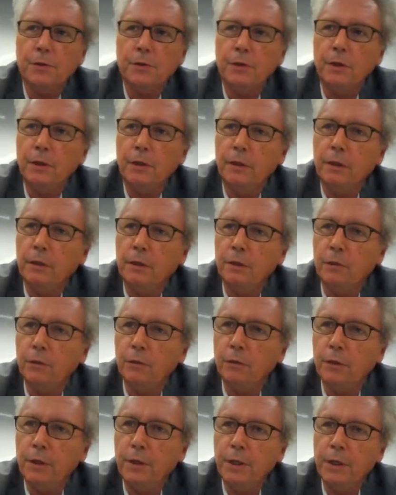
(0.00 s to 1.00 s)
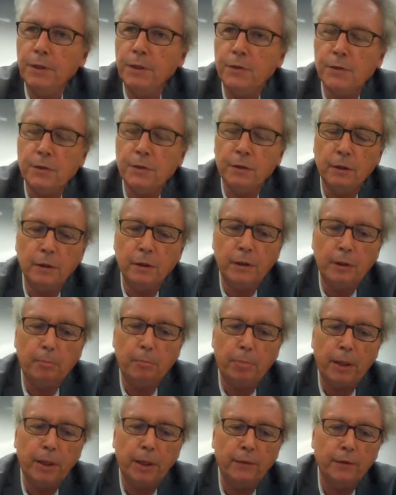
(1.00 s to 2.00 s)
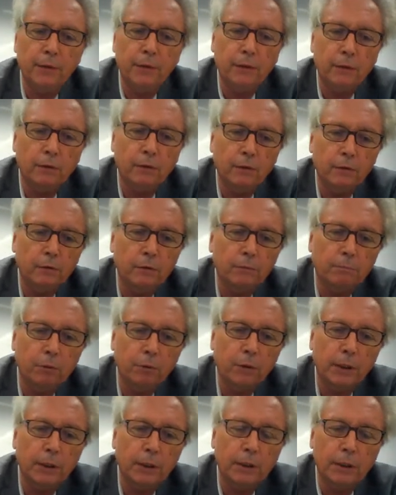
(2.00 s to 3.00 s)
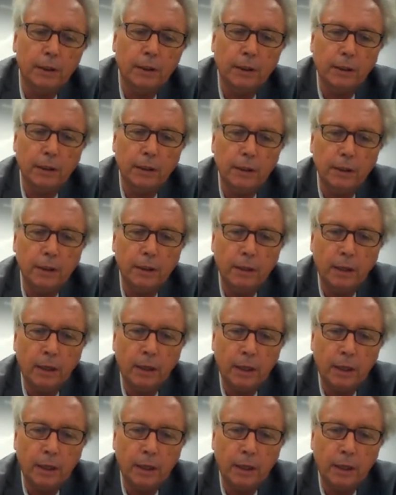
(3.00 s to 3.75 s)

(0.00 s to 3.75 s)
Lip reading: not least dependent on political